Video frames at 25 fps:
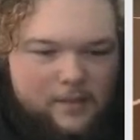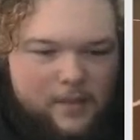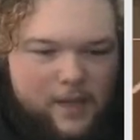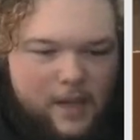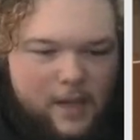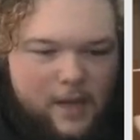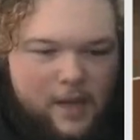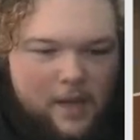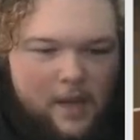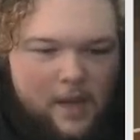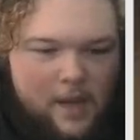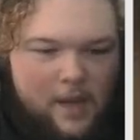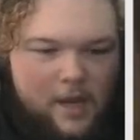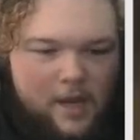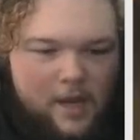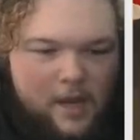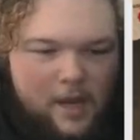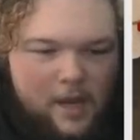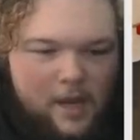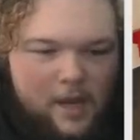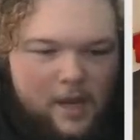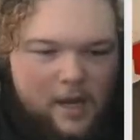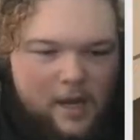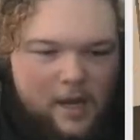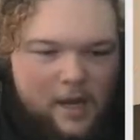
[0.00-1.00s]

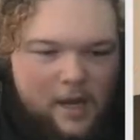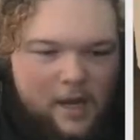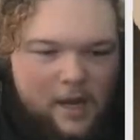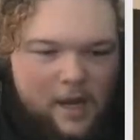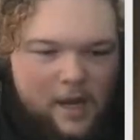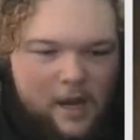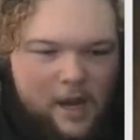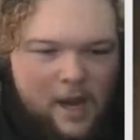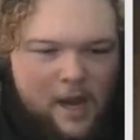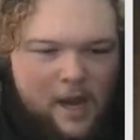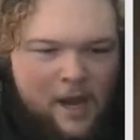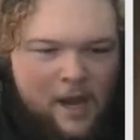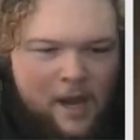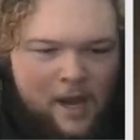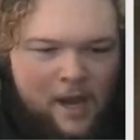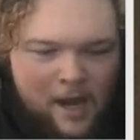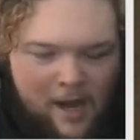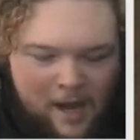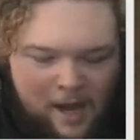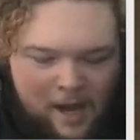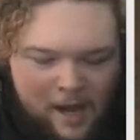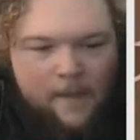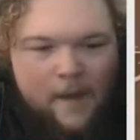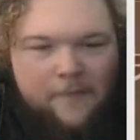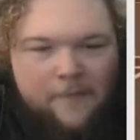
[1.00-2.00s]
Hey,
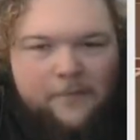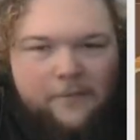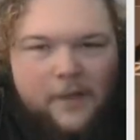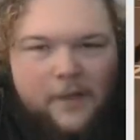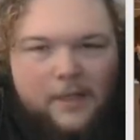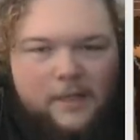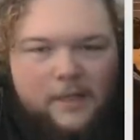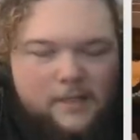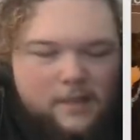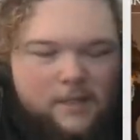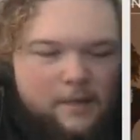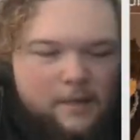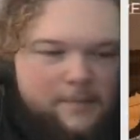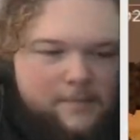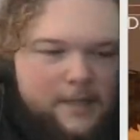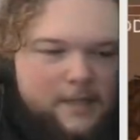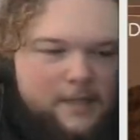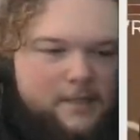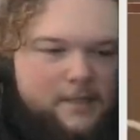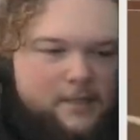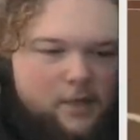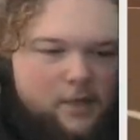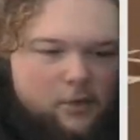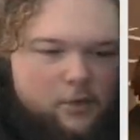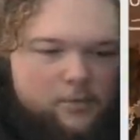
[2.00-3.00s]
I feel like this
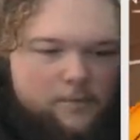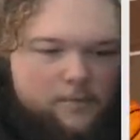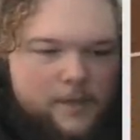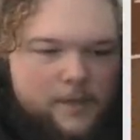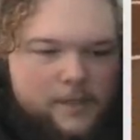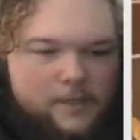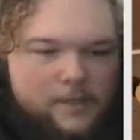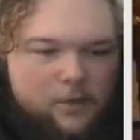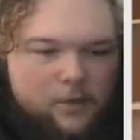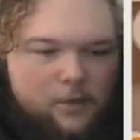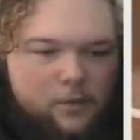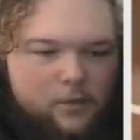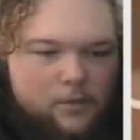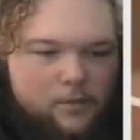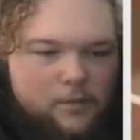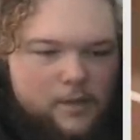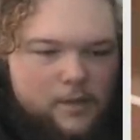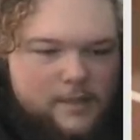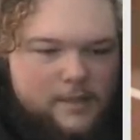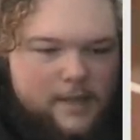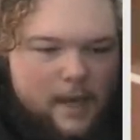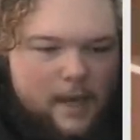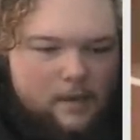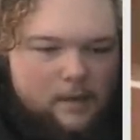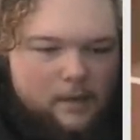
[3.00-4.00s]
update's dope. It's cool.
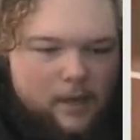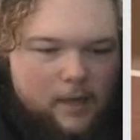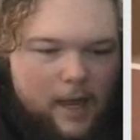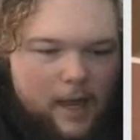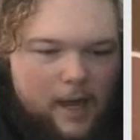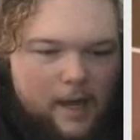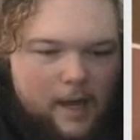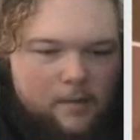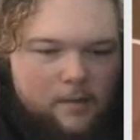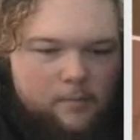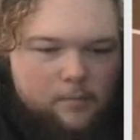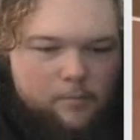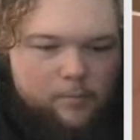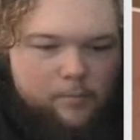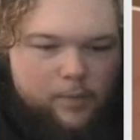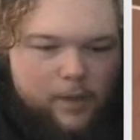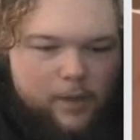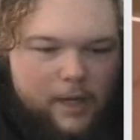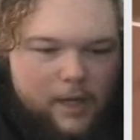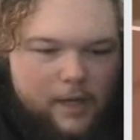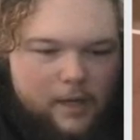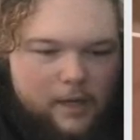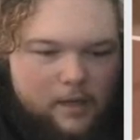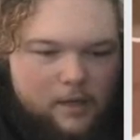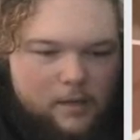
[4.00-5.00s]
It's got a lot,
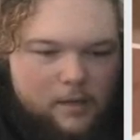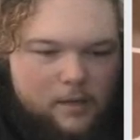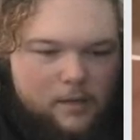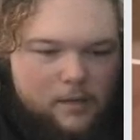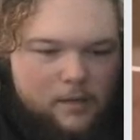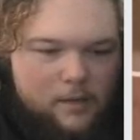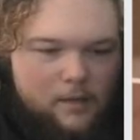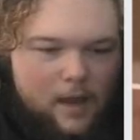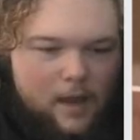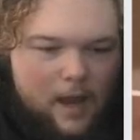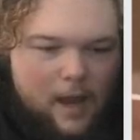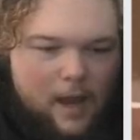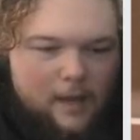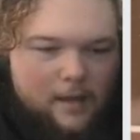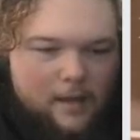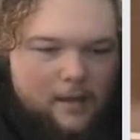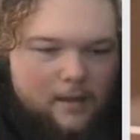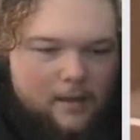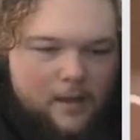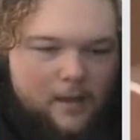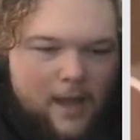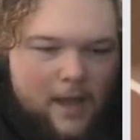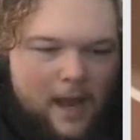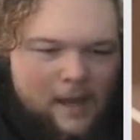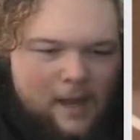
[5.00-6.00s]
but I,
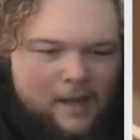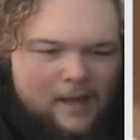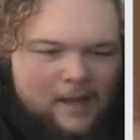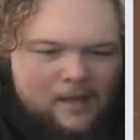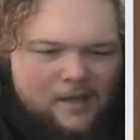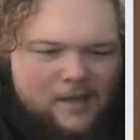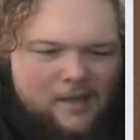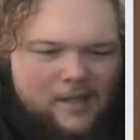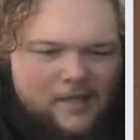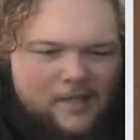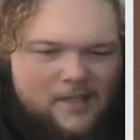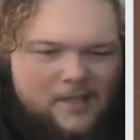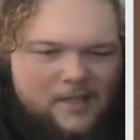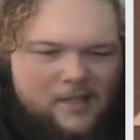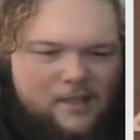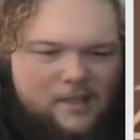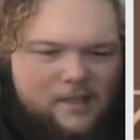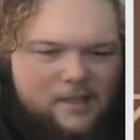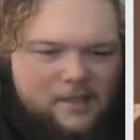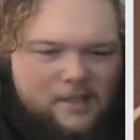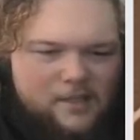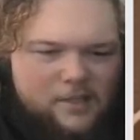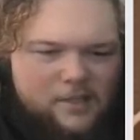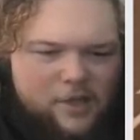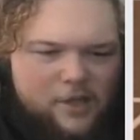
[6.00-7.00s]
how the hell did he steal
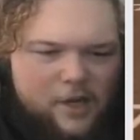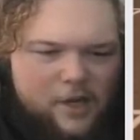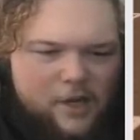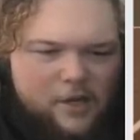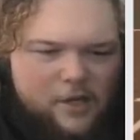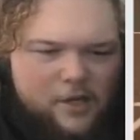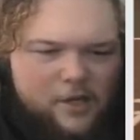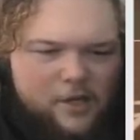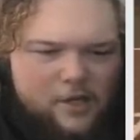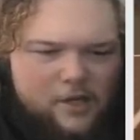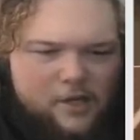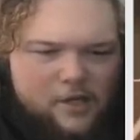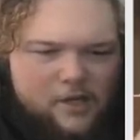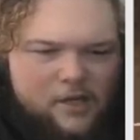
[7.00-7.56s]
it as a shot creator?